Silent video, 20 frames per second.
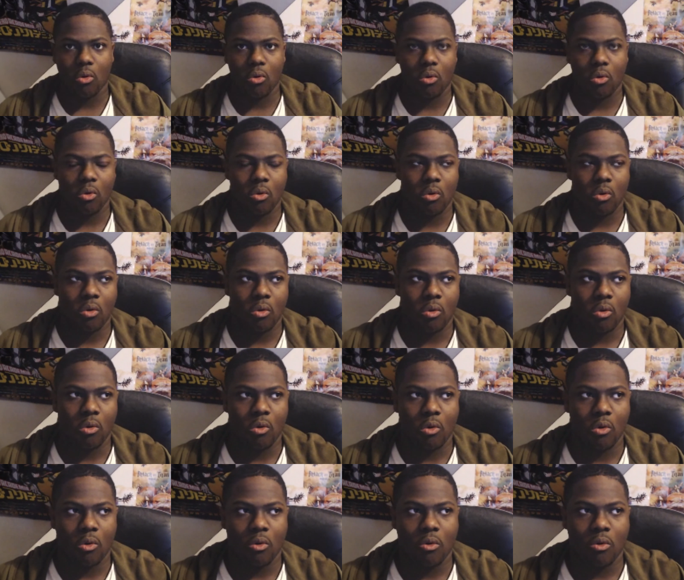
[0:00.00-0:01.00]

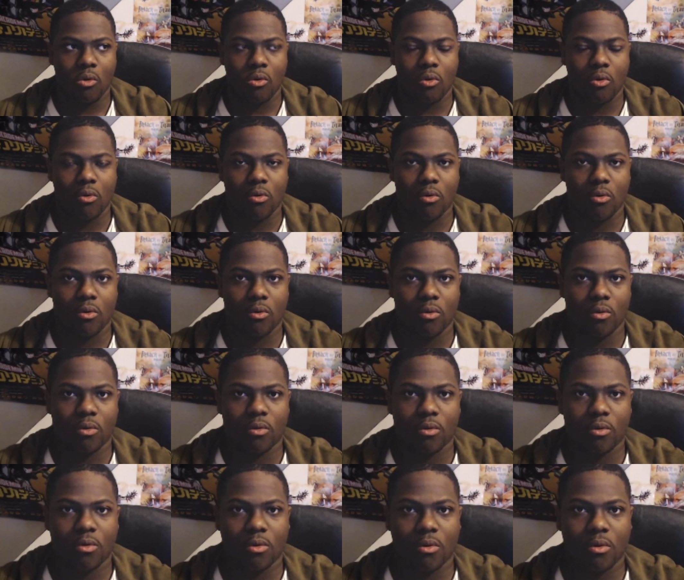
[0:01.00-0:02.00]

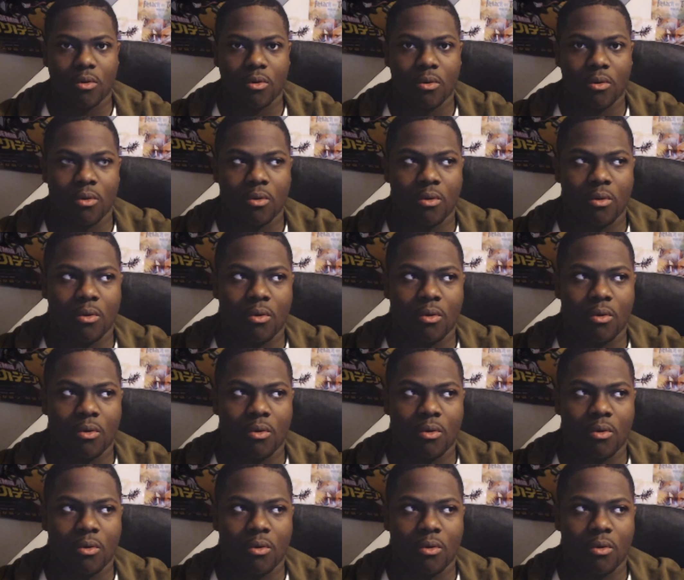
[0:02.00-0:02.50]
Nothing is said.